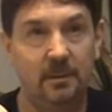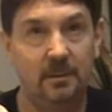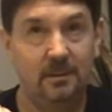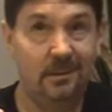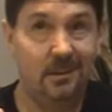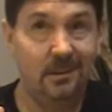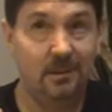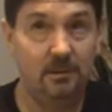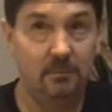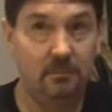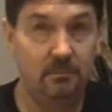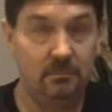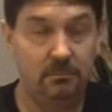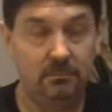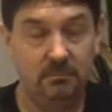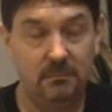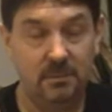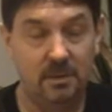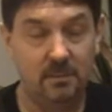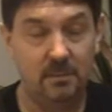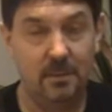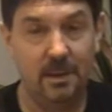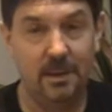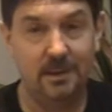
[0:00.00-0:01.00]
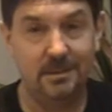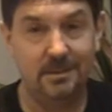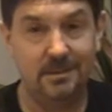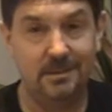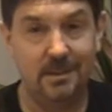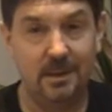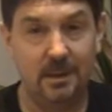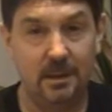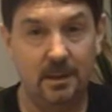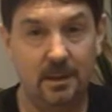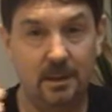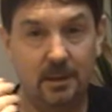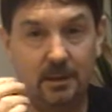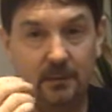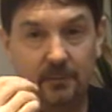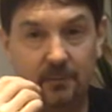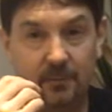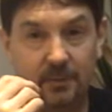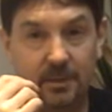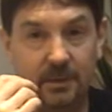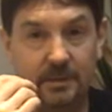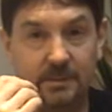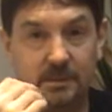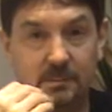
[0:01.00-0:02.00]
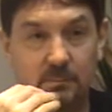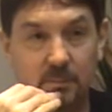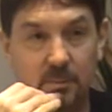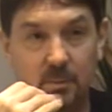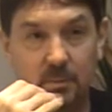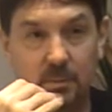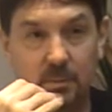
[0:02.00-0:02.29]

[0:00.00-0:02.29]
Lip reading: Now you might say, for example,